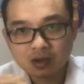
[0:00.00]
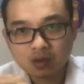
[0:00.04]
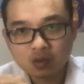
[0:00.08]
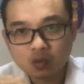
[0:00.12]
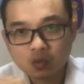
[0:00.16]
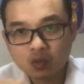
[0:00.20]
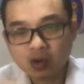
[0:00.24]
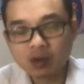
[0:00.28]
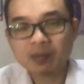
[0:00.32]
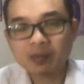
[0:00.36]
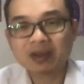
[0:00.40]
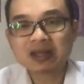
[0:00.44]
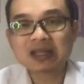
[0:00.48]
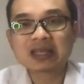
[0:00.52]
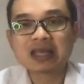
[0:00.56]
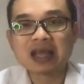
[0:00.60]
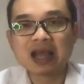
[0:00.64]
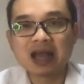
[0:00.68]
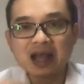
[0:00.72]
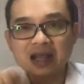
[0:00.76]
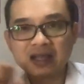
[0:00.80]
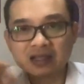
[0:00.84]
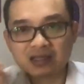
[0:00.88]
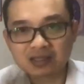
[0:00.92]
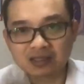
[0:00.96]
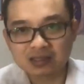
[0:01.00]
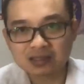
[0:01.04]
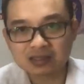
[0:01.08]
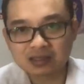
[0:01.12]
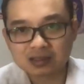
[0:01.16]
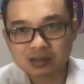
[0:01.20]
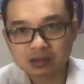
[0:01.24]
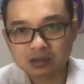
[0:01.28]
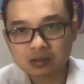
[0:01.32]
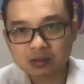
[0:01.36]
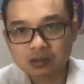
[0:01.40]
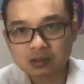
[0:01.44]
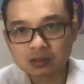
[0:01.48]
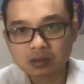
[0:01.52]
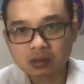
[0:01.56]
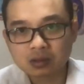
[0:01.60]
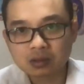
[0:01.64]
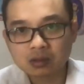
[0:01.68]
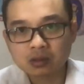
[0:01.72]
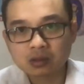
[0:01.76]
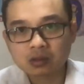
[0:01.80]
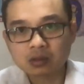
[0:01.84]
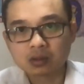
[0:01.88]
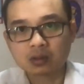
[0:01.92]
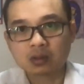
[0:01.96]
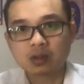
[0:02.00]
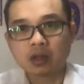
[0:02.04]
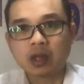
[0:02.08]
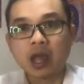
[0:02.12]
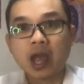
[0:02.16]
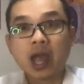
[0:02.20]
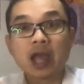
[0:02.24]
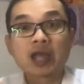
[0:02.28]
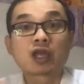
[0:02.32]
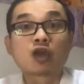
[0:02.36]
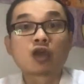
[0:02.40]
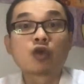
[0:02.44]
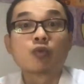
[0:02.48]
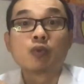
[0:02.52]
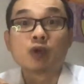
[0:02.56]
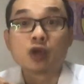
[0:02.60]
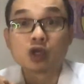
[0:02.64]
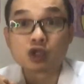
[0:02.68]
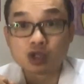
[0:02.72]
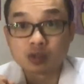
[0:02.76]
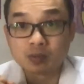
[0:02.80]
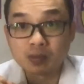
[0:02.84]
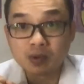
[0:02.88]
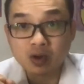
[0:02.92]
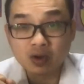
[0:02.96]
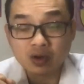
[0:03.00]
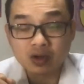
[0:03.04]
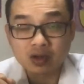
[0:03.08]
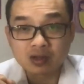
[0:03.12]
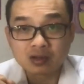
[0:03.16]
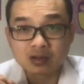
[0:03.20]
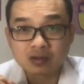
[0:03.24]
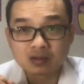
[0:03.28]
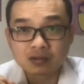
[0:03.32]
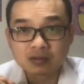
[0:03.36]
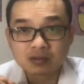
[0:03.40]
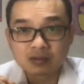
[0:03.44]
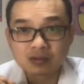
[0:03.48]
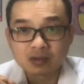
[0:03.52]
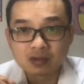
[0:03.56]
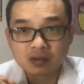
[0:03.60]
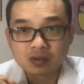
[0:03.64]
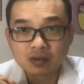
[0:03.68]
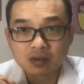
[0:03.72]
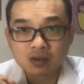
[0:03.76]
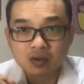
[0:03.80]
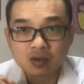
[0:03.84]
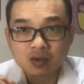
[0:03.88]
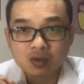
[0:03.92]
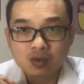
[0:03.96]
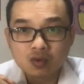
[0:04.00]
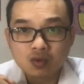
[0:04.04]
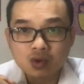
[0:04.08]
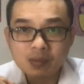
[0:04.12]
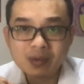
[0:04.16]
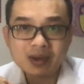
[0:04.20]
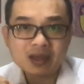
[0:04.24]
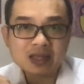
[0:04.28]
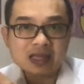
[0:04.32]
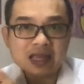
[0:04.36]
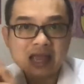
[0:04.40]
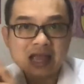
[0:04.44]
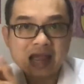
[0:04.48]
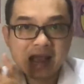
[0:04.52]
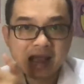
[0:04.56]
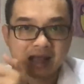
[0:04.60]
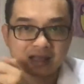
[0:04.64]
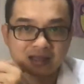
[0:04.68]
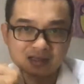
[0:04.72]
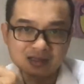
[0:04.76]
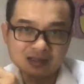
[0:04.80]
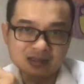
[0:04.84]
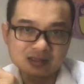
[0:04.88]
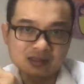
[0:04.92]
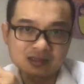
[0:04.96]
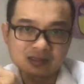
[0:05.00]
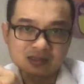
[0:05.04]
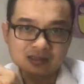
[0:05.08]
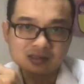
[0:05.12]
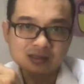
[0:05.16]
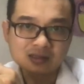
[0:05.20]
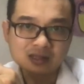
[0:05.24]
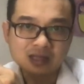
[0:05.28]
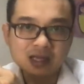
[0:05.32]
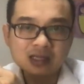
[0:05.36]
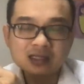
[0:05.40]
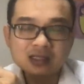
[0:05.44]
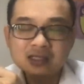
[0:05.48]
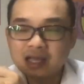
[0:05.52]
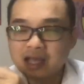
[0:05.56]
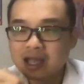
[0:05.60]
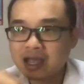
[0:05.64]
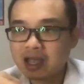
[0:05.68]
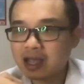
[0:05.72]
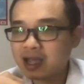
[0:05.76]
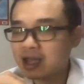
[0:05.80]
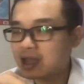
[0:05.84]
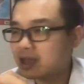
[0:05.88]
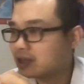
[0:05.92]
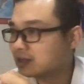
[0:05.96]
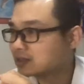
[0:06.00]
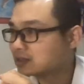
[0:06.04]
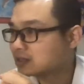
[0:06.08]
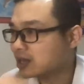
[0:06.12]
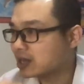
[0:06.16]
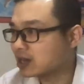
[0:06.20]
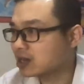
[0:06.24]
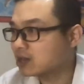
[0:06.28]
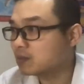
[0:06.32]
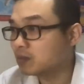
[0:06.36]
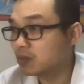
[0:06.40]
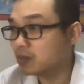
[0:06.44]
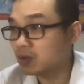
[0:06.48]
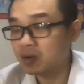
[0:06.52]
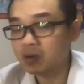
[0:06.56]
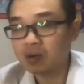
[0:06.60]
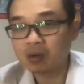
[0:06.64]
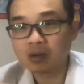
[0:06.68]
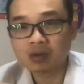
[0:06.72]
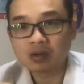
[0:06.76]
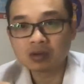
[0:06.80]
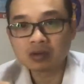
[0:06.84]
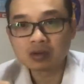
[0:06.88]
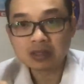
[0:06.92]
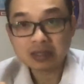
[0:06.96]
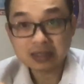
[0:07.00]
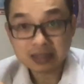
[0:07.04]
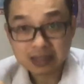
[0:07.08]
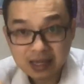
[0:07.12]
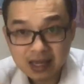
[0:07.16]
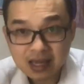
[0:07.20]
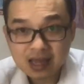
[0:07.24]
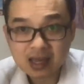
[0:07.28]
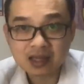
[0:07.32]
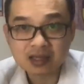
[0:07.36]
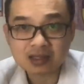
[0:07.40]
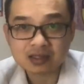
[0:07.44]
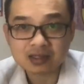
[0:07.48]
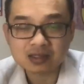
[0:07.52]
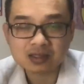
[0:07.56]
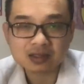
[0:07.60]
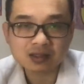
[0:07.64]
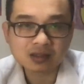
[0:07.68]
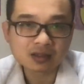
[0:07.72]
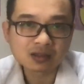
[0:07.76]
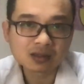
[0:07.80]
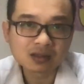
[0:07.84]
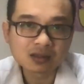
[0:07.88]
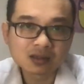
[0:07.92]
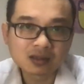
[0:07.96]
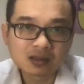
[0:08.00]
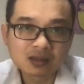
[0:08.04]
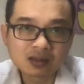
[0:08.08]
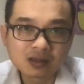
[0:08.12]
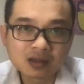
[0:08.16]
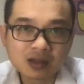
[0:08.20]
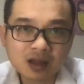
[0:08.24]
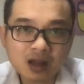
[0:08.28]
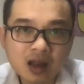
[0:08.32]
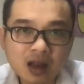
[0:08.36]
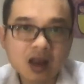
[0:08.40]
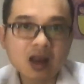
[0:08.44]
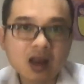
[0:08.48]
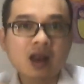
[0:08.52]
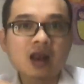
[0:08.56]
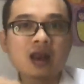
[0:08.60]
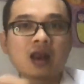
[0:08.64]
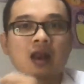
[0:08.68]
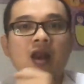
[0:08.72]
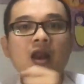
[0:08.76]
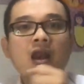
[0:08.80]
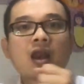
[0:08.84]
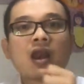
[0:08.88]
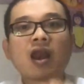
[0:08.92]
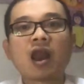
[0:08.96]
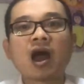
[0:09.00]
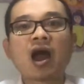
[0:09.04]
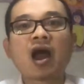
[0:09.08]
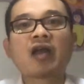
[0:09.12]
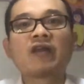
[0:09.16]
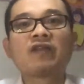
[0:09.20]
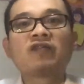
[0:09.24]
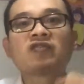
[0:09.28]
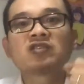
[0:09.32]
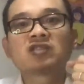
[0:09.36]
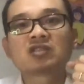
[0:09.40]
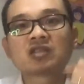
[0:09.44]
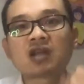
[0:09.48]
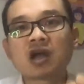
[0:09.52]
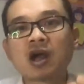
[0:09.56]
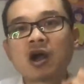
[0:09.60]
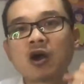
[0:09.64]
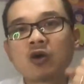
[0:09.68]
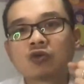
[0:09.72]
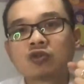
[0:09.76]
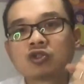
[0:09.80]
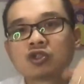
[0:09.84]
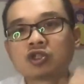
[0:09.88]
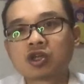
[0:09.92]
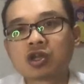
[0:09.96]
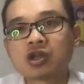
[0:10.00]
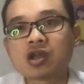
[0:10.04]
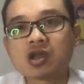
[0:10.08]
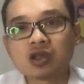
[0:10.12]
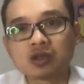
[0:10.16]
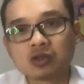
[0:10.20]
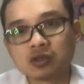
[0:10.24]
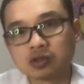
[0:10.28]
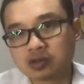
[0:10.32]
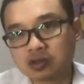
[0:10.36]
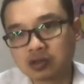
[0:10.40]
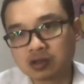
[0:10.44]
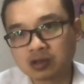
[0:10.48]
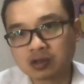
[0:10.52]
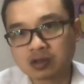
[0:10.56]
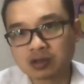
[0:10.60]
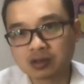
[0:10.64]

What about the others? Acupressure point. What about the others? Is it any more? Yes. Lifestyle change.